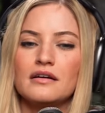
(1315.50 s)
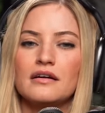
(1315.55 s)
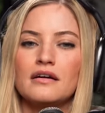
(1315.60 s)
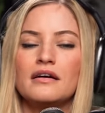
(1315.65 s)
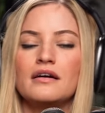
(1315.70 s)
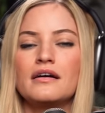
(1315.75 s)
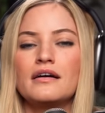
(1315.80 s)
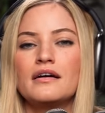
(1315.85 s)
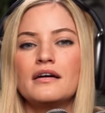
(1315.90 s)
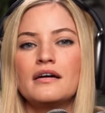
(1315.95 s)

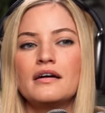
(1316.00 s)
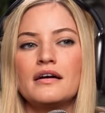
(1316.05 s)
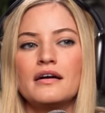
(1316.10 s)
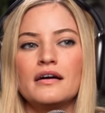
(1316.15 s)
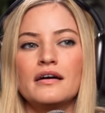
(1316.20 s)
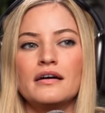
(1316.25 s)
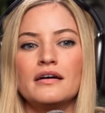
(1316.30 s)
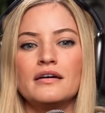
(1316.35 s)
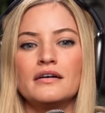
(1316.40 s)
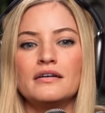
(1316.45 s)

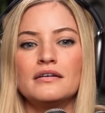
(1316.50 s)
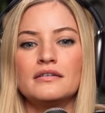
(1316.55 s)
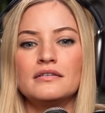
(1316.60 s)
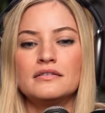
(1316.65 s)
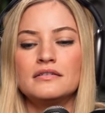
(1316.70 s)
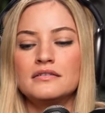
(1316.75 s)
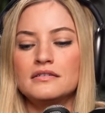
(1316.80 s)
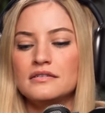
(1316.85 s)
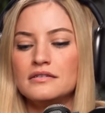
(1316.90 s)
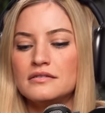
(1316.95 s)

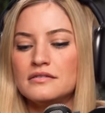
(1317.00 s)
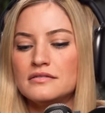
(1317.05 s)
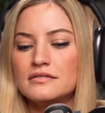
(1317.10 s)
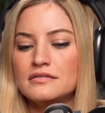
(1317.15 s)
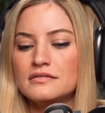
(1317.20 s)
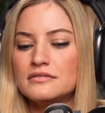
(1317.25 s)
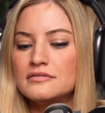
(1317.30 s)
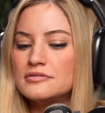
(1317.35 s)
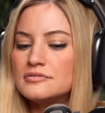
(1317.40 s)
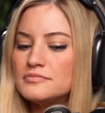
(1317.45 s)

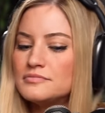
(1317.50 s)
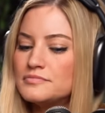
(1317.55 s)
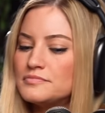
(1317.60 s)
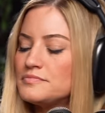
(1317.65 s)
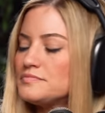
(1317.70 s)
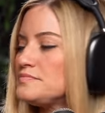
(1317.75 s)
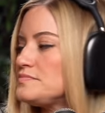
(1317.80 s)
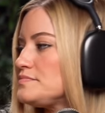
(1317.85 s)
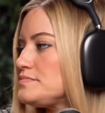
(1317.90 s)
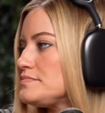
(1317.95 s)

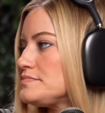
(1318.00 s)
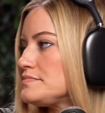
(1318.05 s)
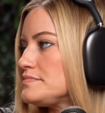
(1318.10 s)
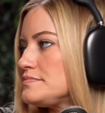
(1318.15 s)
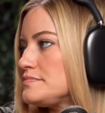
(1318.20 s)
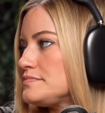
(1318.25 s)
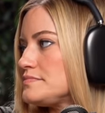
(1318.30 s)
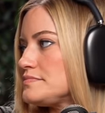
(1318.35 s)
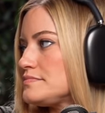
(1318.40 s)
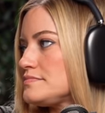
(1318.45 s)

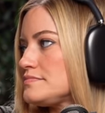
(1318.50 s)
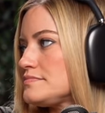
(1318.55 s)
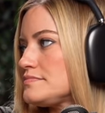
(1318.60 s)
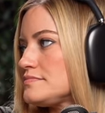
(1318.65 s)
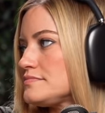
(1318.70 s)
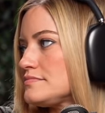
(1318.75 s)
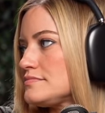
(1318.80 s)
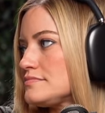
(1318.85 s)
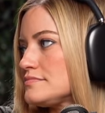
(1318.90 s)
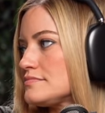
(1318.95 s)

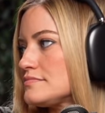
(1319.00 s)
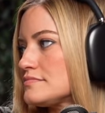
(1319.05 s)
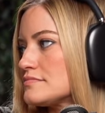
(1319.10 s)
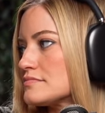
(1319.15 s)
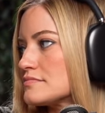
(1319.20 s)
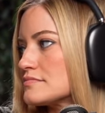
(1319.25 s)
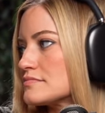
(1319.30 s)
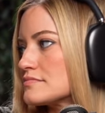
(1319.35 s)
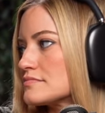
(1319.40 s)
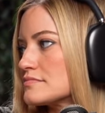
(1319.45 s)

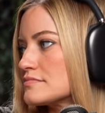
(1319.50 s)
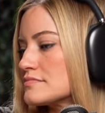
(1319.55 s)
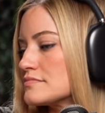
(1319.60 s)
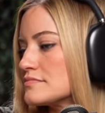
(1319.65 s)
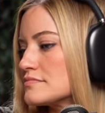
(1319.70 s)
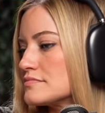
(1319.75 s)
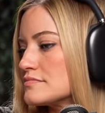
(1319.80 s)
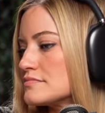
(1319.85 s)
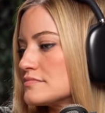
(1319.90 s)
No words are spoken by the person on screen.